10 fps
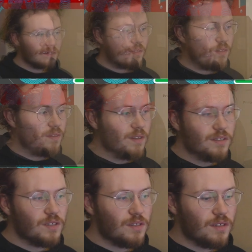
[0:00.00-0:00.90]
This
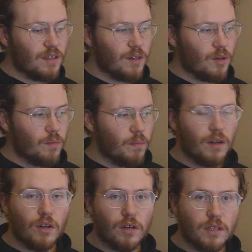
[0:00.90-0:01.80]
has been a
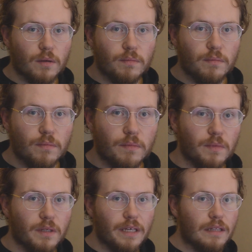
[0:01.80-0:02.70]
long time
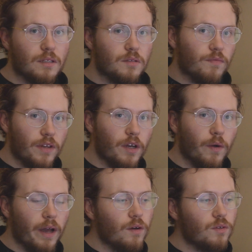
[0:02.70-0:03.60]
in getting this video
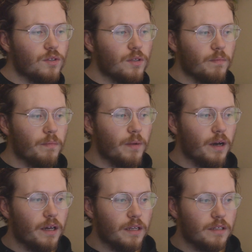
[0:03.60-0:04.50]
out,
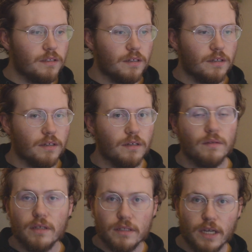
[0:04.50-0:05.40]
but
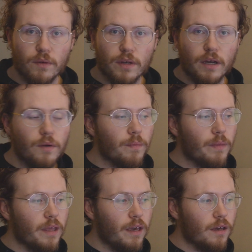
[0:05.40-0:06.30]
it's out now,
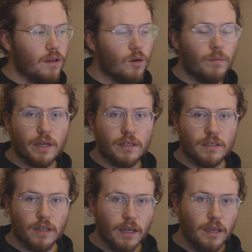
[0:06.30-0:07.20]
and I hope you guys
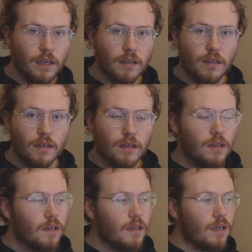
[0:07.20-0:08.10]
like it.
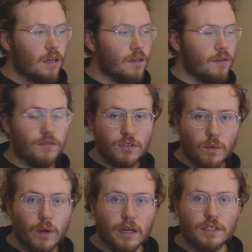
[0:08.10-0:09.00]
If you're still
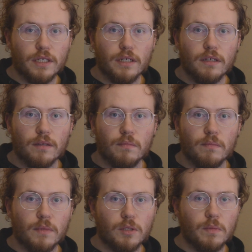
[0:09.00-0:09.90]
watching, it
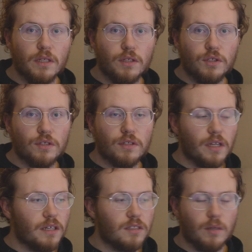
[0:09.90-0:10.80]
must mean you
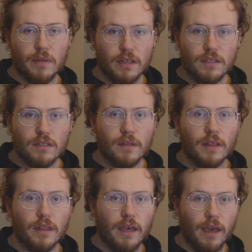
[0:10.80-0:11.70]
like some of this.
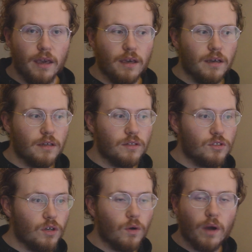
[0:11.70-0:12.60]
And
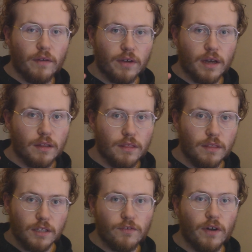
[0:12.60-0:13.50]
so I've got
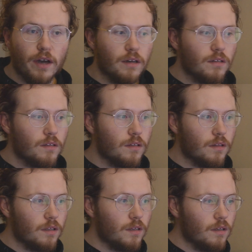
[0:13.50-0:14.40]
this file,
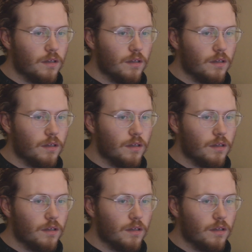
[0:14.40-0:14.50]
the